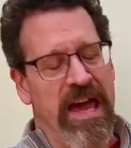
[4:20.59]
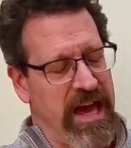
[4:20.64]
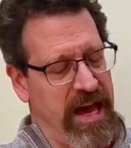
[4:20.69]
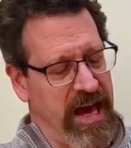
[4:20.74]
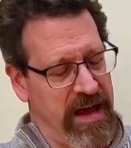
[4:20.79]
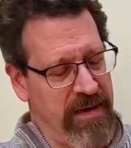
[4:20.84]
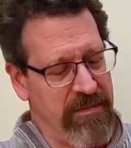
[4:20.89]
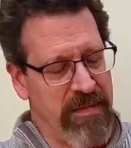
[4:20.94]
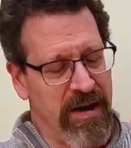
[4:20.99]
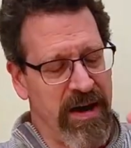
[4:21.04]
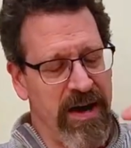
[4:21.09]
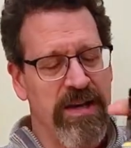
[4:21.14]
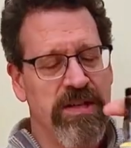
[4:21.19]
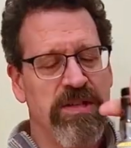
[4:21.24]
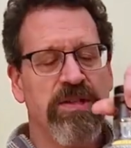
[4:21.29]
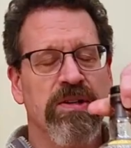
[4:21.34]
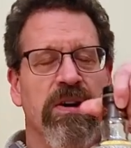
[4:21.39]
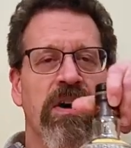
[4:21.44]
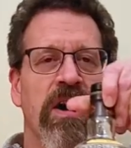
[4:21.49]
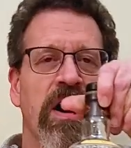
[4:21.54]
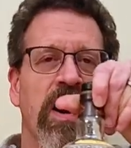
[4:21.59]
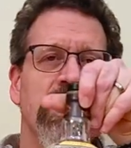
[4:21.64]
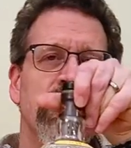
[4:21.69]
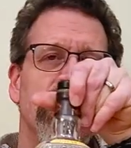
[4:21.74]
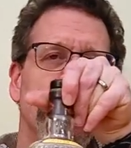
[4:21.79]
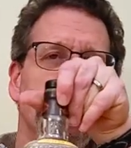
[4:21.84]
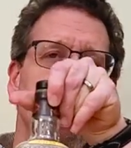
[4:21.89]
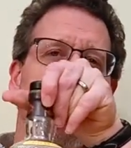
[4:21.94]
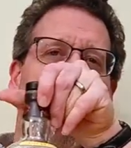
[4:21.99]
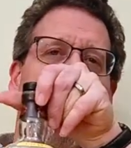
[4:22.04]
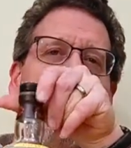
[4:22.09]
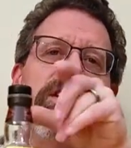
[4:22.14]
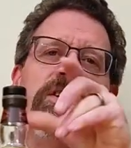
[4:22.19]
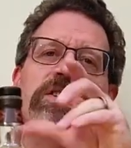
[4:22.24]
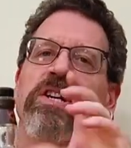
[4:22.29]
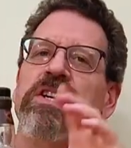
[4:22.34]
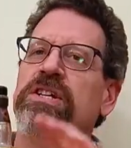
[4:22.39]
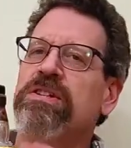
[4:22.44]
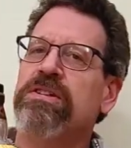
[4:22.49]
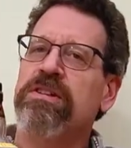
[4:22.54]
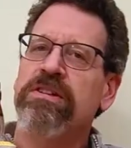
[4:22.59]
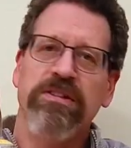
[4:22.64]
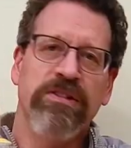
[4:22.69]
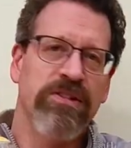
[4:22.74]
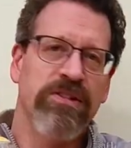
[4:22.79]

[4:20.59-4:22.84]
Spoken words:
And my Scotch, just